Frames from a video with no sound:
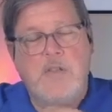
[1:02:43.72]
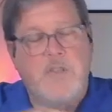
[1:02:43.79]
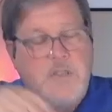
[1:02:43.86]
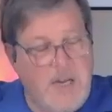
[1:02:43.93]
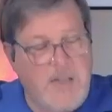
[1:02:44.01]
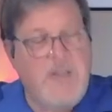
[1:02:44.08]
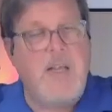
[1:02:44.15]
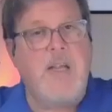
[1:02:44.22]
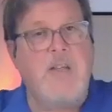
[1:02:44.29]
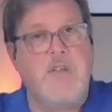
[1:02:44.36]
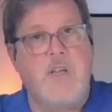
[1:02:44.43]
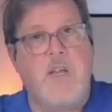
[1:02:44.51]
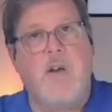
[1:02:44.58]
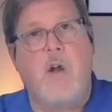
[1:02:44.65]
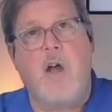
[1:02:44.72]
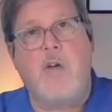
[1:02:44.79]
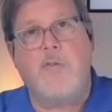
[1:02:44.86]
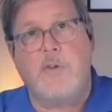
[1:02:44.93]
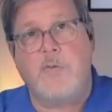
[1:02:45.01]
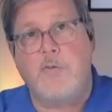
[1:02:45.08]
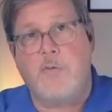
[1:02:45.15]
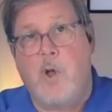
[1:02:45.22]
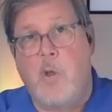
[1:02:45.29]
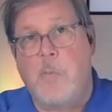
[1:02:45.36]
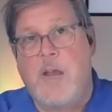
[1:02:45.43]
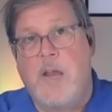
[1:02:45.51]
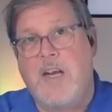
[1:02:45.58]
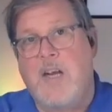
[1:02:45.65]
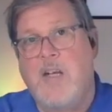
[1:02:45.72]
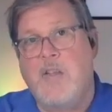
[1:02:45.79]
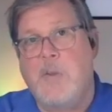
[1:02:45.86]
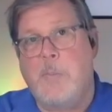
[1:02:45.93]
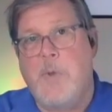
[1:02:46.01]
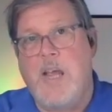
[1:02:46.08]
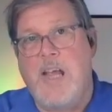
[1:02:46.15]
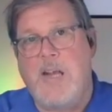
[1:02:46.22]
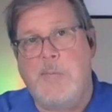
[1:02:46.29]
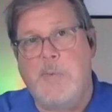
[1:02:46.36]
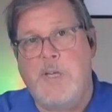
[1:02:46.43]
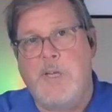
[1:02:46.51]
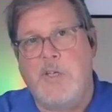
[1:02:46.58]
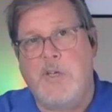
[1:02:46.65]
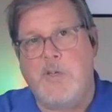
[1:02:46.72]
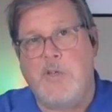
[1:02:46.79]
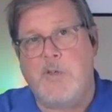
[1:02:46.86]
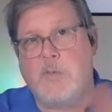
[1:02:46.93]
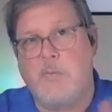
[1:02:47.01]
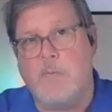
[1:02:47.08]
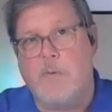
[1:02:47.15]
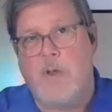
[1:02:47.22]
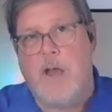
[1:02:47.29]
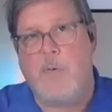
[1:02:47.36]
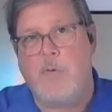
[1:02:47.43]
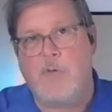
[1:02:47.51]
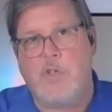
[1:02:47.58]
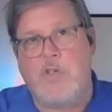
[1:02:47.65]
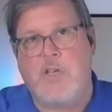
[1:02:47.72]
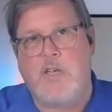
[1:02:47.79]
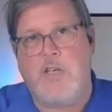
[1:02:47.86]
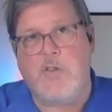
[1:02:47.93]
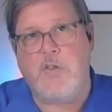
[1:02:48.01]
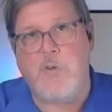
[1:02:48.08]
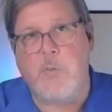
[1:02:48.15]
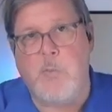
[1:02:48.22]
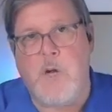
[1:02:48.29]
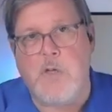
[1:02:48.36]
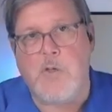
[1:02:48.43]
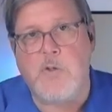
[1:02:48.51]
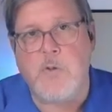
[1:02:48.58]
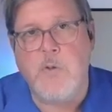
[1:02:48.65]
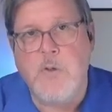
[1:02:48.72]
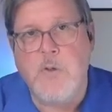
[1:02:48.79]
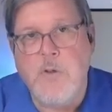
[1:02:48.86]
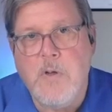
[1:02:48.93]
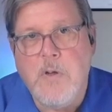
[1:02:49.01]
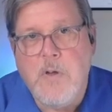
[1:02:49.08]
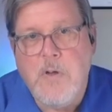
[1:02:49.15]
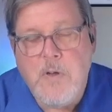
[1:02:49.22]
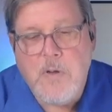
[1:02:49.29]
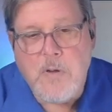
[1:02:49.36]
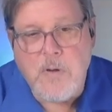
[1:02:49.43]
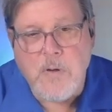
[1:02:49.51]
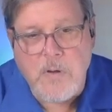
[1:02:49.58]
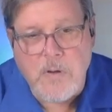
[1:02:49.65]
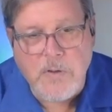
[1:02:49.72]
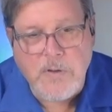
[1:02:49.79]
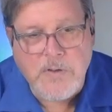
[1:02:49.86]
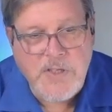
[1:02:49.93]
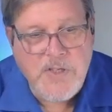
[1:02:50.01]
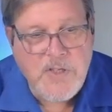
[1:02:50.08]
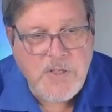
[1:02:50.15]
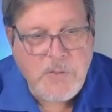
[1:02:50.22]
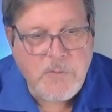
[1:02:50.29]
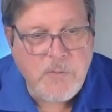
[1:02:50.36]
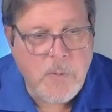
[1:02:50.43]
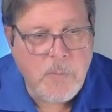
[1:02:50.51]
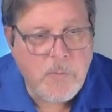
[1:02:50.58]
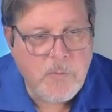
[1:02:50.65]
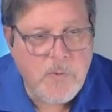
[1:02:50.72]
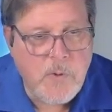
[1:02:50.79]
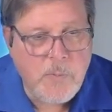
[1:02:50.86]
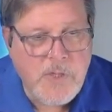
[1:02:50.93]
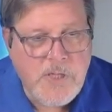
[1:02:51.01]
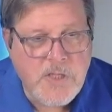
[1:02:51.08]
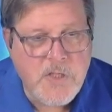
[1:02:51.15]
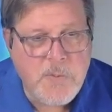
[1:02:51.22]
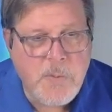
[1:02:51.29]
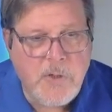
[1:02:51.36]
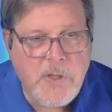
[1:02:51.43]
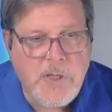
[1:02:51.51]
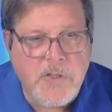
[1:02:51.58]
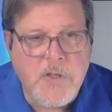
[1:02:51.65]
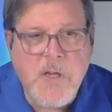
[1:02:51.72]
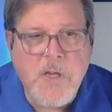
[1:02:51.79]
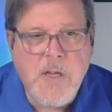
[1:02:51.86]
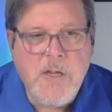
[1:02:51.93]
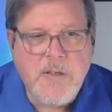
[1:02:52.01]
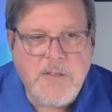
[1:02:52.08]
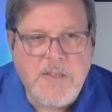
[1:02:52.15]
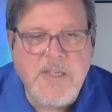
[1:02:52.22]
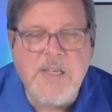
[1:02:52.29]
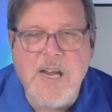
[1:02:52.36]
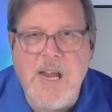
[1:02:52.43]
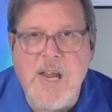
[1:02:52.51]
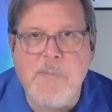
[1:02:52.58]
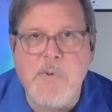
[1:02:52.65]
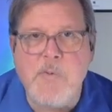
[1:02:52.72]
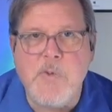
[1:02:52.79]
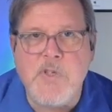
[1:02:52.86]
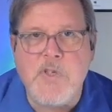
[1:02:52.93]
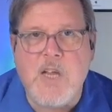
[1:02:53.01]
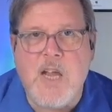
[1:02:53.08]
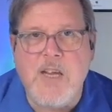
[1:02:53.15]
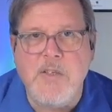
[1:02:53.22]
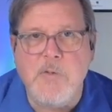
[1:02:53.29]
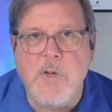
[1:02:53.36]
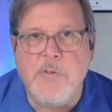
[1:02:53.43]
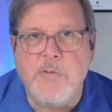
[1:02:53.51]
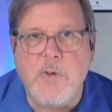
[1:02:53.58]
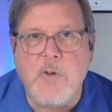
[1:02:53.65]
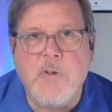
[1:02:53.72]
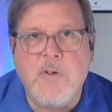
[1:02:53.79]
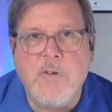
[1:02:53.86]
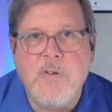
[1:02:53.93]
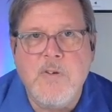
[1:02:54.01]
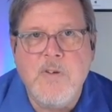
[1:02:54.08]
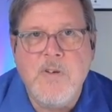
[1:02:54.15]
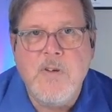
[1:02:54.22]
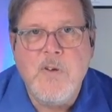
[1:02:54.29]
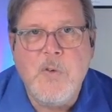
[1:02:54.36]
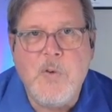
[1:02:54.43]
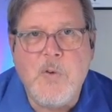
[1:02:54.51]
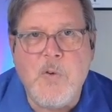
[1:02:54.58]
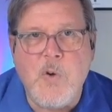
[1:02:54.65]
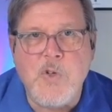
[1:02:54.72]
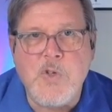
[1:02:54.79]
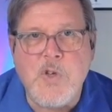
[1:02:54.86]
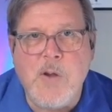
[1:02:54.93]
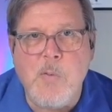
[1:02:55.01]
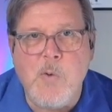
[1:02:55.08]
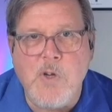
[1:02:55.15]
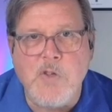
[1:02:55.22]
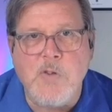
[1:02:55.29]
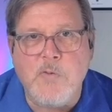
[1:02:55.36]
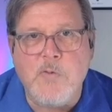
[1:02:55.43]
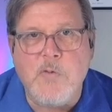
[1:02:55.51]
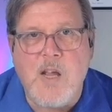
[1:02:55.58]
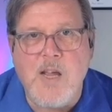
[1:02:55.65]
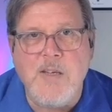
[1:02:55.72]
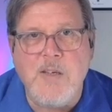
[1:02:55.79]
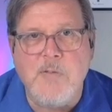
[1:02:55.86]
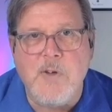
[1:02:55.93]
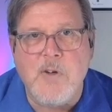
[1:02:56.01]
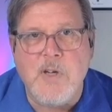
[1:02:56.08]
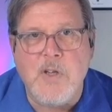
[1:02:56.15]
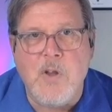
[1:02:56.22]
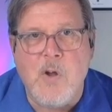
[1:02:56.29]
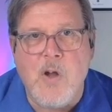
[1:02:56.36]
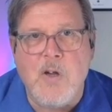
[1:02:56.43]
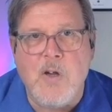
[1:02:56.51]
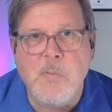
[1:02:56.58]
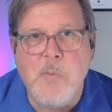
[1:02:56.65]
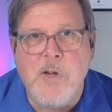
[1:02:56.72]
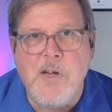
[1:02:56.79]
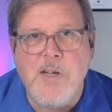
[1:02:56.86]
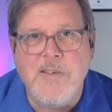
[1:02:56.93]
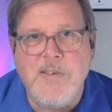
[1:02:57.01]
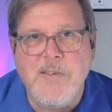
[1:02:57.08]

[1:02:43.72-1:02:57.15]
take the headset off and fall back on the bed because I was just getting too much dizzy from the experience. Didn't happen with Sky Drifter. Of course, I wasn't flying very long, but